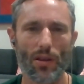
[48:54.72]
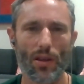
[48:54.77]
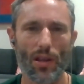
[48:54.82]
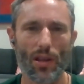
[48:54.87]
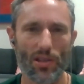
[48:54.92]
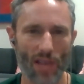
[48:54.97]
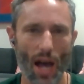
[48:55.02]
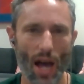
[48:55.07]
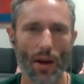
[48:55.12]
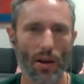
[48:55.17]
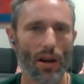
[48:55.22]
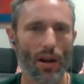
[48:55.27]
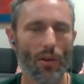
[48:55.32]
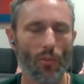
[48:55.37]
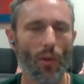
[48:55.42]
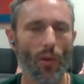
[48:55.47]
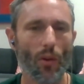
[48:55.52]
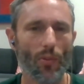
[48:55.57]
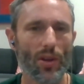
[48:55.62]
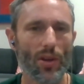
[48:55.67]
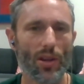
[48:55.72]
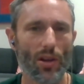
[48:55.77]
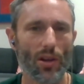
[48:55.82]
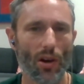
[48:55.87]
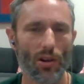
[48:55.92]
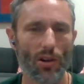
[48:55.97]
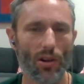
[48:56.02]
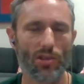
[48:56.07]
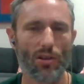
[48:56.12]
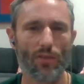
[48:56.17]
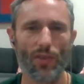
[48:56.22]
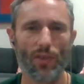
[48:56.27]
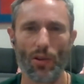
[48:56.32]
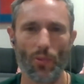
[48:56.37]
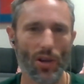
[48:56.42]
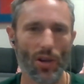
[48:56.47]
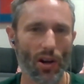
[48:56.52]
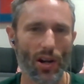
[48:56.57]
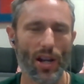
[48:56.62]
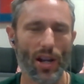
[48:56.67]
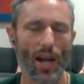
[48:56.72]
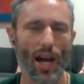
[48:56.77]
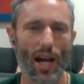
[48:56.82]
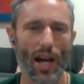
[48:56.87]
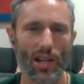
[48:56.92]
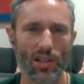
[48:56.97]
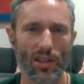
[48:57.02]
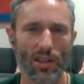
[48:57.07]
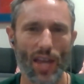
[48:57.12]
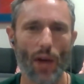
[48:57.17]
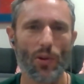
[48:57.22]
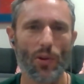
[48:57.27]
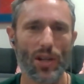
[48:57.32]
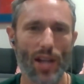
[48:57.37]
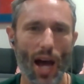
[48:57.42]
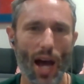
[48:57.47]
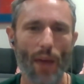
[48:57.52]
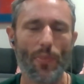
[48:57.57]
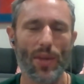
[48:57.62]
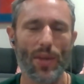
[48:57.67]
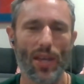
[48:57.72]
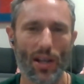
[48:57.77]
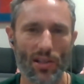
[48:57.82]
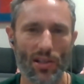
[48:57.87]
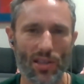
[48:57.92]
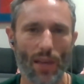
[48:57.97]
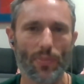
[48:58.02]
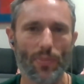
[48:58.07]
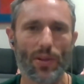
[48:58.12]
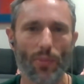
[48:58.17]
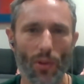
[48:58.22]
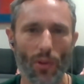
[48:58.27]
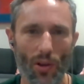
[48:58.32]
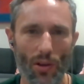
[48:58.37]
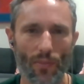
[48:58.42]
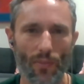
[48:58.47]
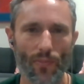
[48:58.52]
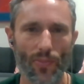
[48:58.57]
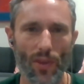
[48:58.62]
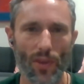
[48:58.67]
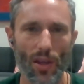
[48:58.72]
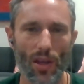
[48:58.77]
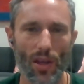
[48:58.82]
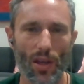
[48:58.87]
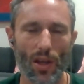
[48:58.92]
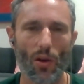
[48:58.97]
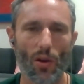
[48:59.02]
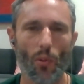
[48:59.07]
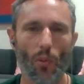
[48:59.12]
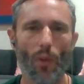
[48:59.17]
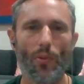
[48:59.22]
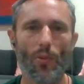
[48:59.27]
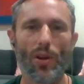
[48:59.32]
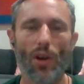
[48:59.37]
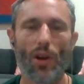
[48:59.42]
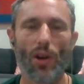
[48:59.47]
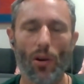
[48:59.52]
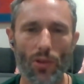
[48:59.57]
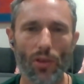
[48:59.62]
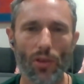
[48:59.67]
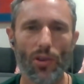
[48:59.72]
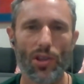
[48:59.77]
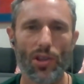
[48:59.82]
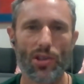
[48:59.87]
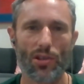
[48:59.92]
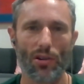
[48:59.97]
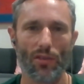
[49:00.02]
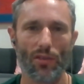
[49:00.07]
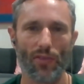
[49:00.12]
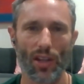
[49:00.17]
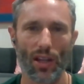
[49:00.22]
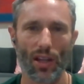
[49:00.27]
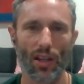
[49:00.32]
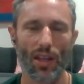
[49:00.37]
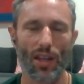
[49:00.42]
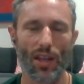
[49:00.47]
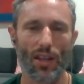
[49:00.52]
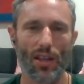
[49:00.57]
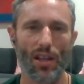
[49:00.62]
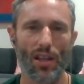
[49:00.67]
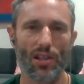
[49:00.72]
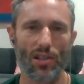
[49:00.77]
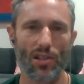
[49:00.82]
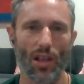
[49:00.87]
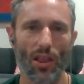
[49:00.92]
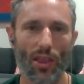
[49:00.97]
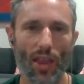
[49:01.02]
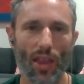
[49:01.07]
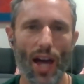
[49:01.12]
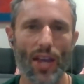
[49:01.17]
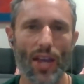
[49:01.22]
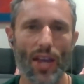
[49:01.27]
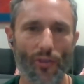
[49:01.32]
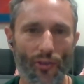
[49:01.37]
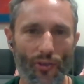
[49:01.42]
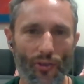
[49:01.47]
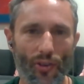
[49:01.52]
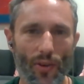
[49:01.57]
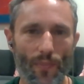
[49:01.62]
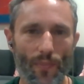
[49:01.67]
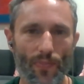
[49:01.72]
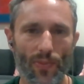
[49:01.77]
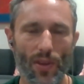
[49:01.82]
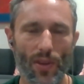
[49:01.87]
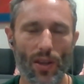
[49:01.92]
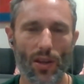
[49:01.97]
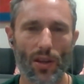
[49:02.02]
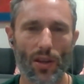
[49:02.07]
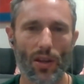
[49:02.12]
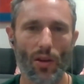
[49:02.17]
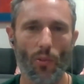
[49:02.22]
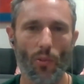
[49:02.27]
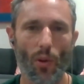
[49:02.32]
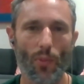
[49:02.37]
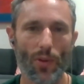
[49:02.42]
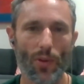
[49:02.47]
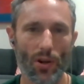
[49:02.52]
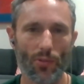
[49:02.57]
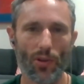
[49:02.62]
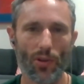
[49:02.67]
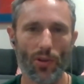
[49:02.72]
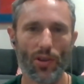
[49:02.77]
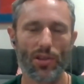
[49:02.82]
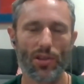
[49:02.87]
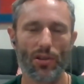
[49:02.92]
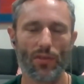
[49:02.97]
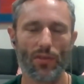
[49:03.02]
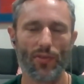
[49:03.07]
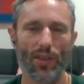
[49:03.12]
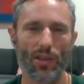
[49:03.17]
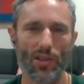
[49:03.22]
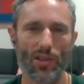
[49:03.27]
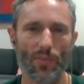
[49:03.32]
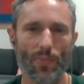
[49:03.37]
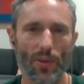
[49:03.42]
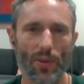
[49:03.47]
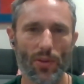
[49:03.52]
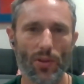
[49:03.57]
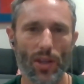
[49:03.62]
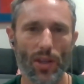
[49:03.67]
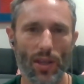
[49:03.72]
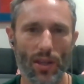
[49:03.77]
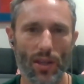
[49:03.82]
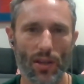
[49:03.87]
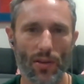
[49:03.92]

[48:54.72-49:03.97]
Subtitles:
is that what we are serving? We are not. That would not be acceptable. What we are really serving is life. What we are really serving is beauty.